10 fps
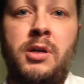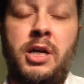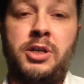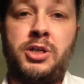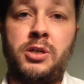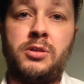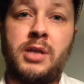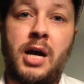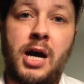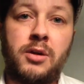and choose
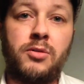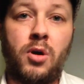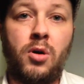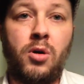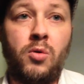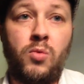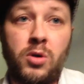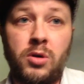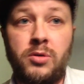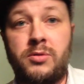to honor the whole
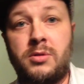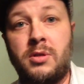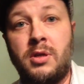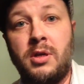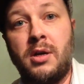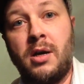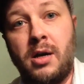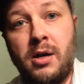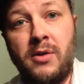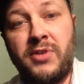words
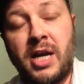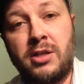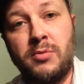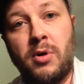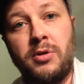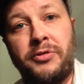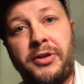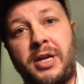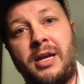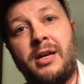of Dr. Martin Luther
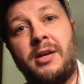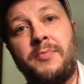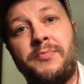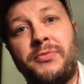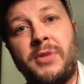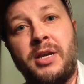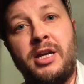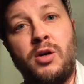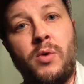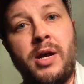King
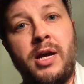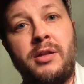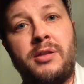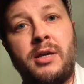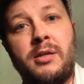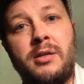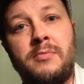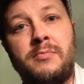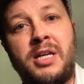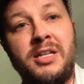in a way that
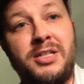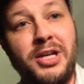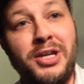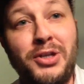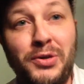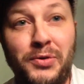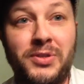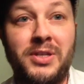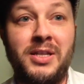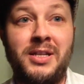
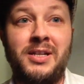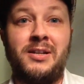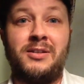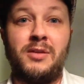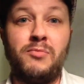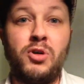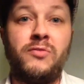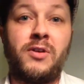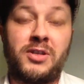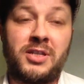continues to
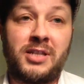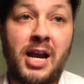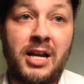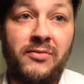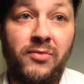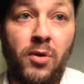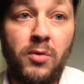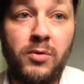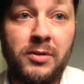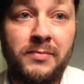move our society
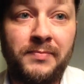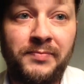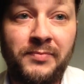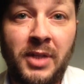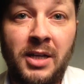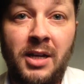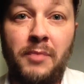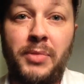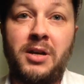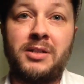forward,
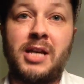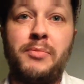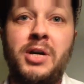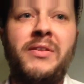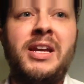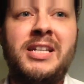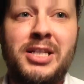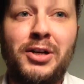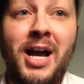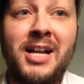because I believe he
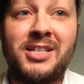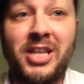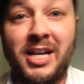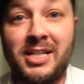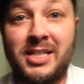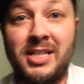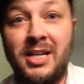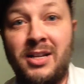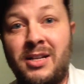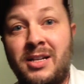still has things
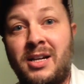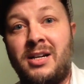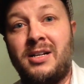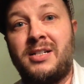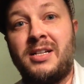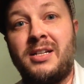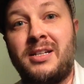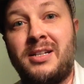to